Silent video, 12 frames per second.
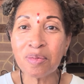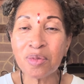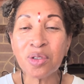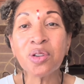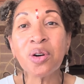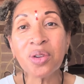
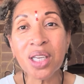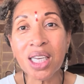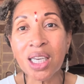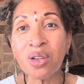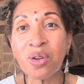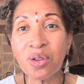you don't
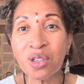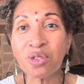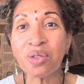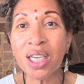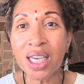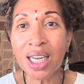eat or
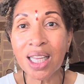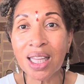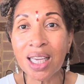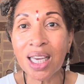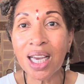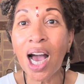drink
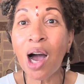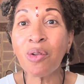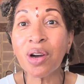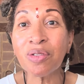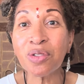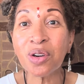anything.
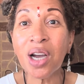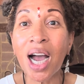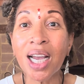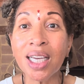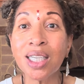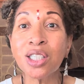However,
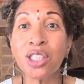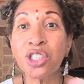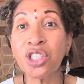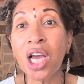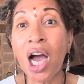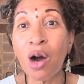I get to
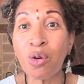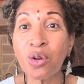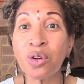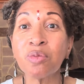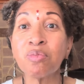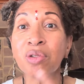
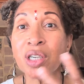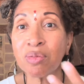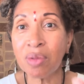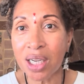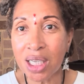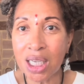shower, brush
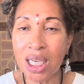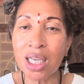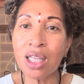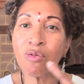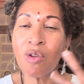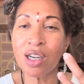my
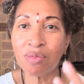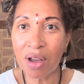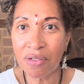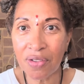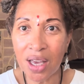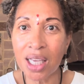teeth, wash my
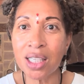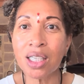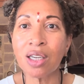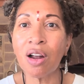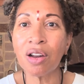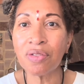face,
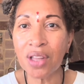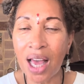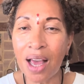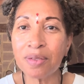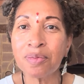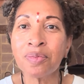and all of
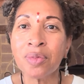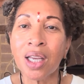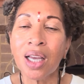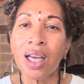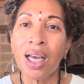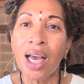that.
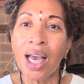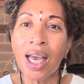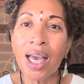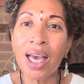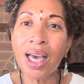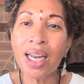
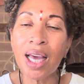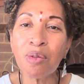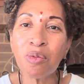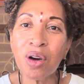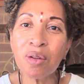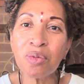And
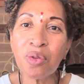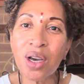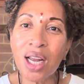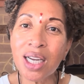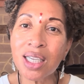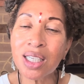at one
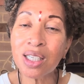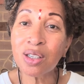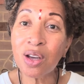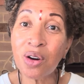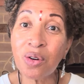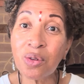point, I didn't
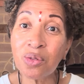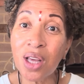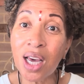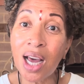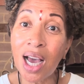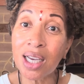know
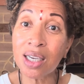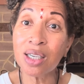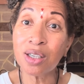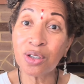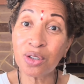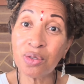that I
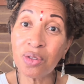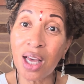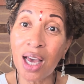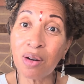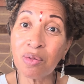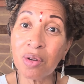could do
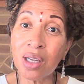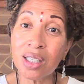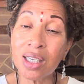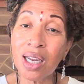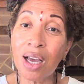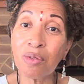that
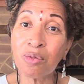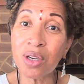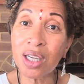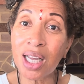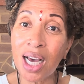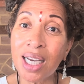until I
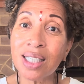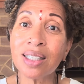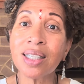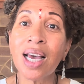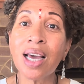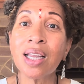
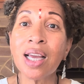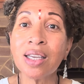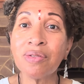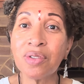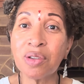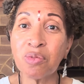realized that
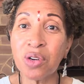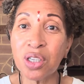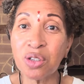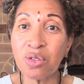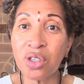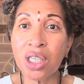even
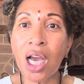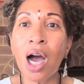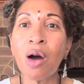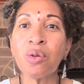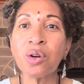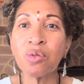when you
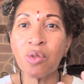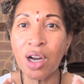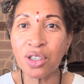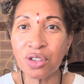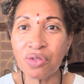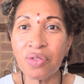shower,
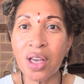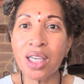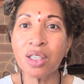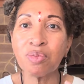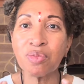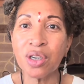wash your
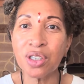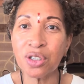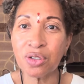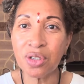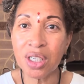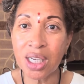face, brush
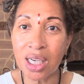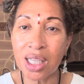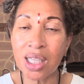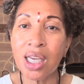your teeth,